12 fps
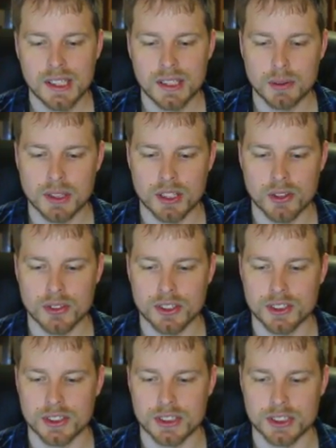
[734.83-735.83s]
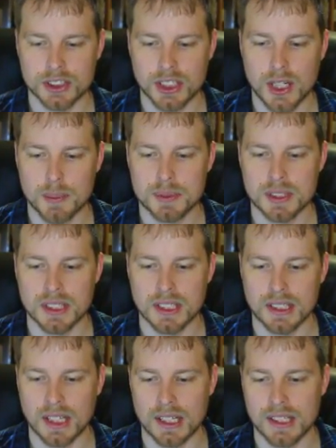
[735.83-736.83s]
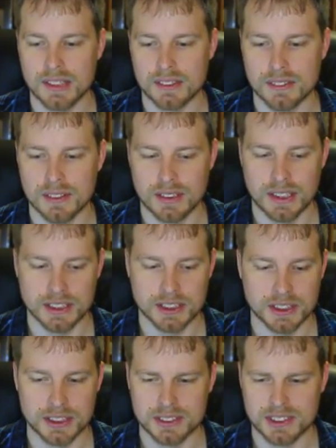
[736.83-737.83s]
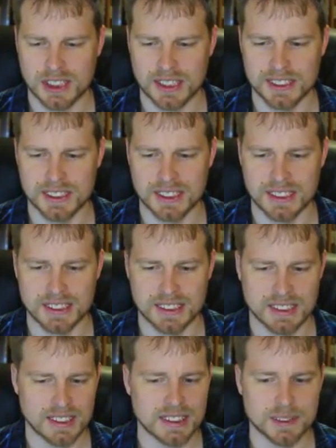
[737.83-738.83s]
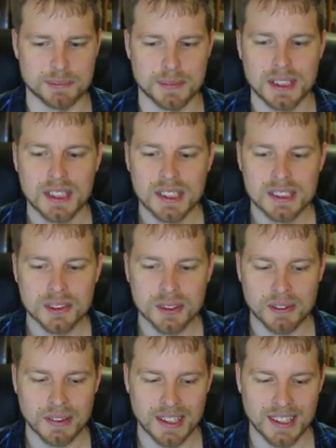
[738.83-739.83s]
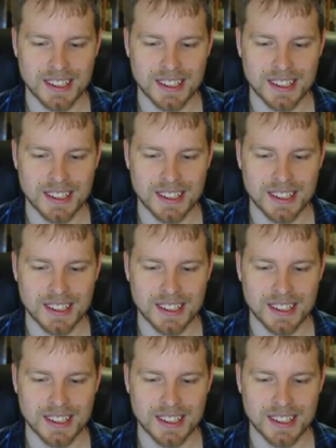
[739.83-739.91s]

And we're going to go into the shops and then I didn't actually change the item. So anyway,